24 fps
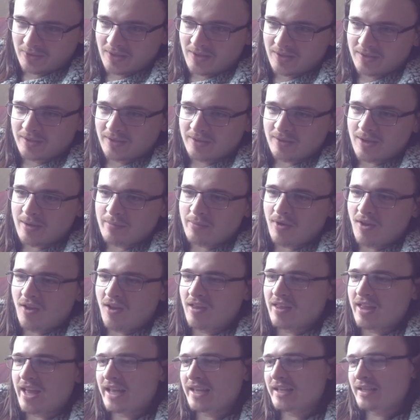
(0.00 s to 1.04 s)
on the top. Oh,
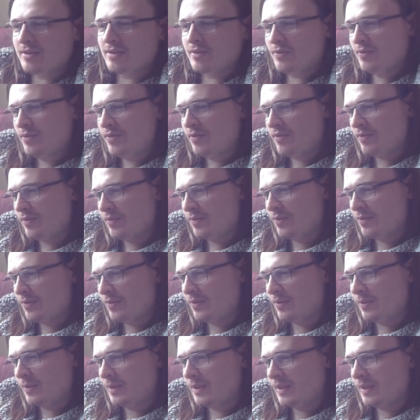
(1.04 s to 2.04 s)
that is cool.